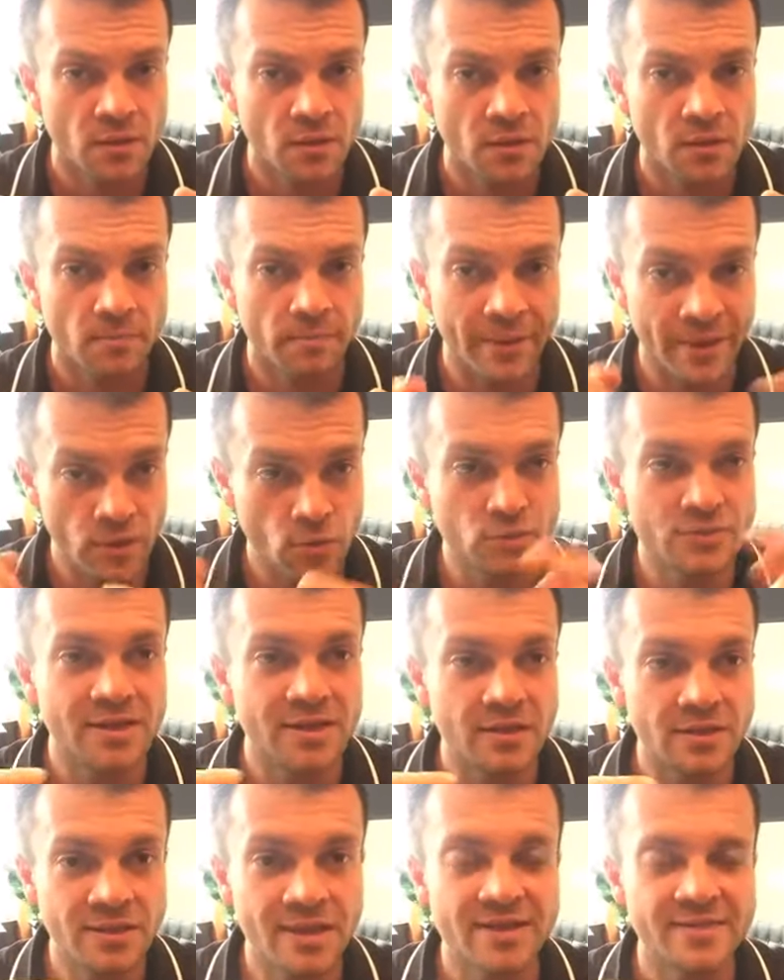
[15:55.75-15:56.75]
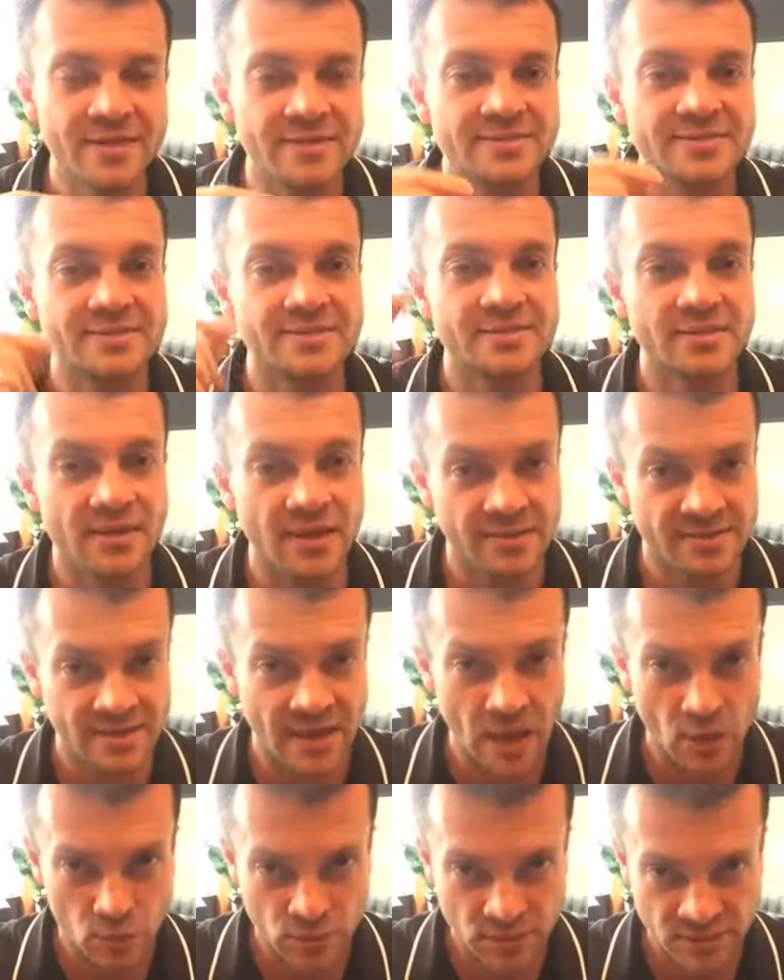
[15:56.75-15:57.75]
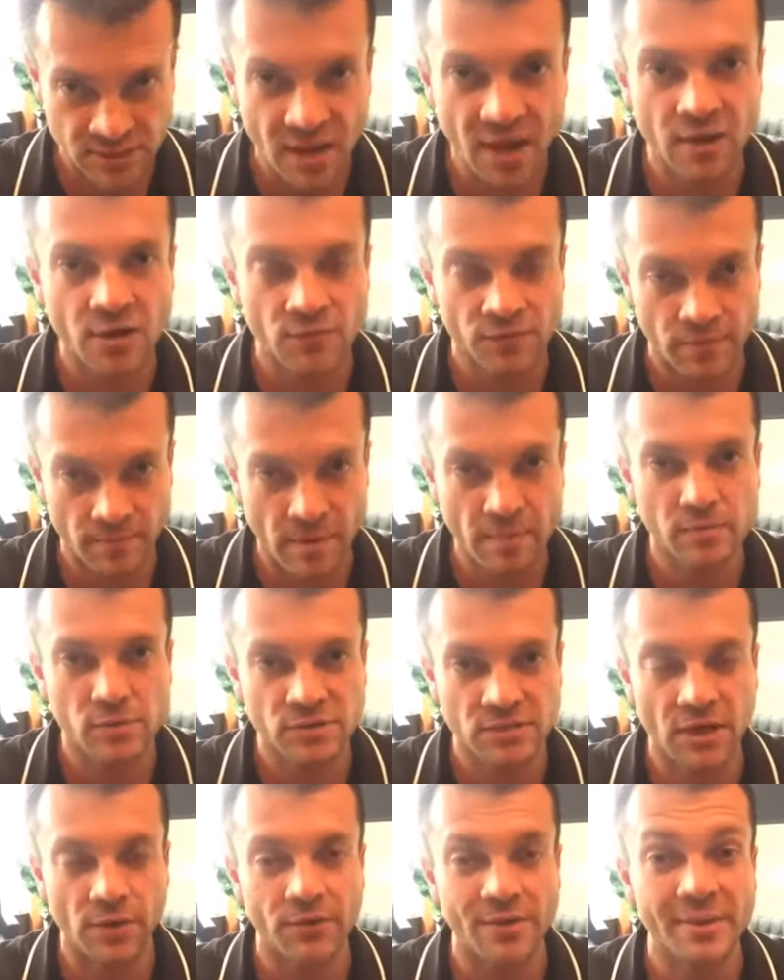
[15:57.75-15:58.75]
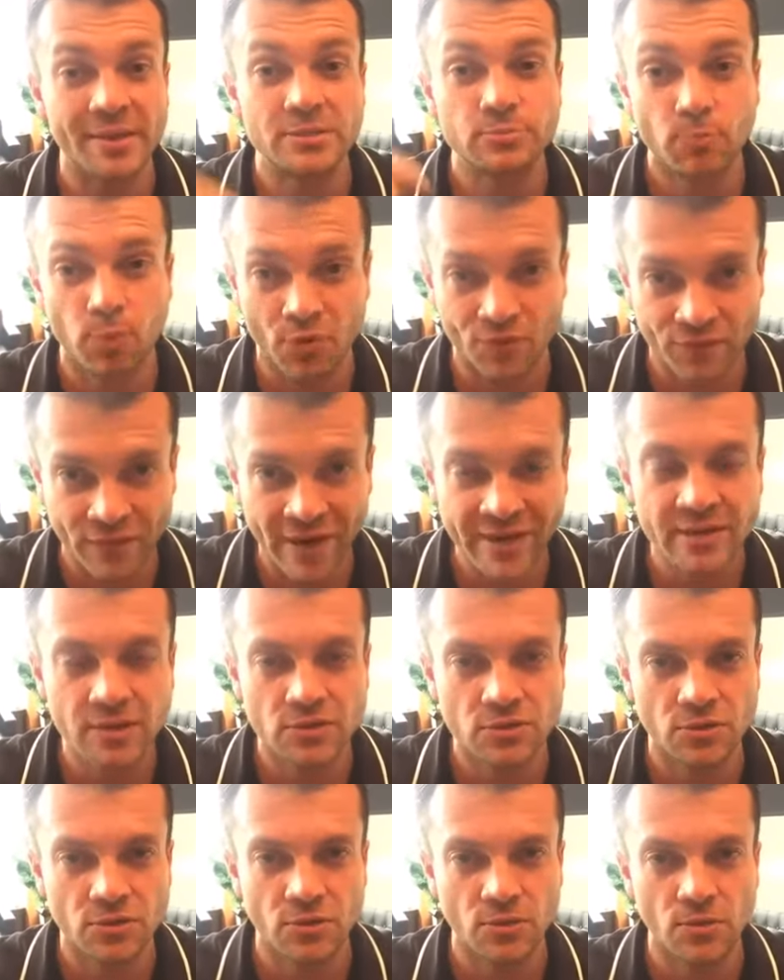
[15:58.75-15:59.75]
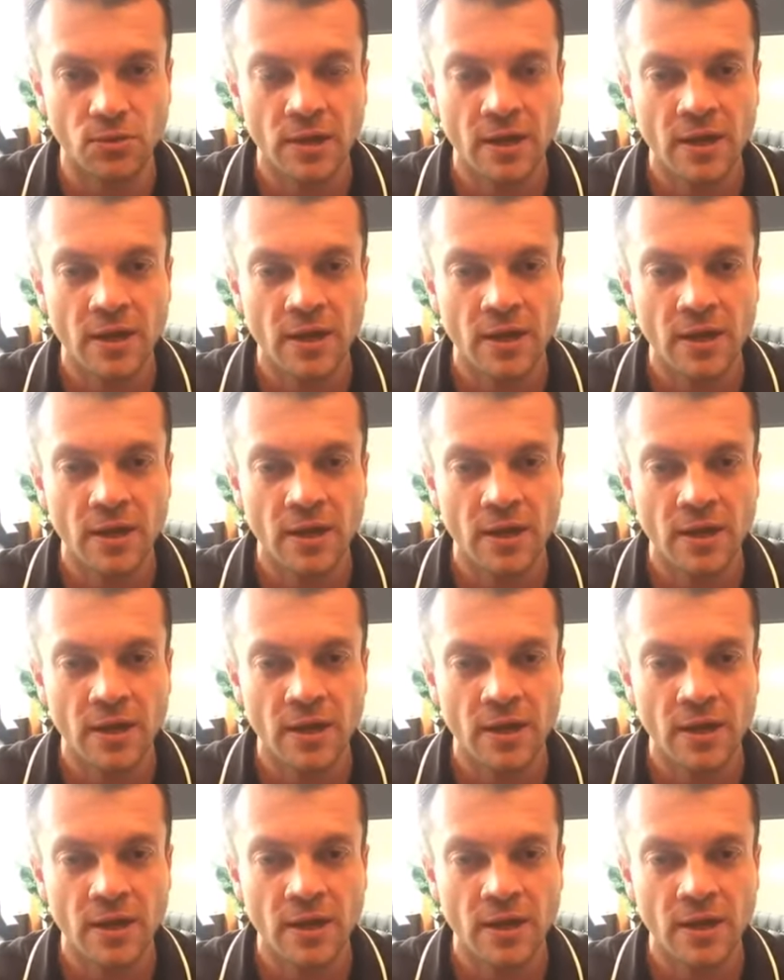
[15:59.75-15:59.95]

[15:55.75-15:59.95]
by using a link that's outside of the members area that's provided to you,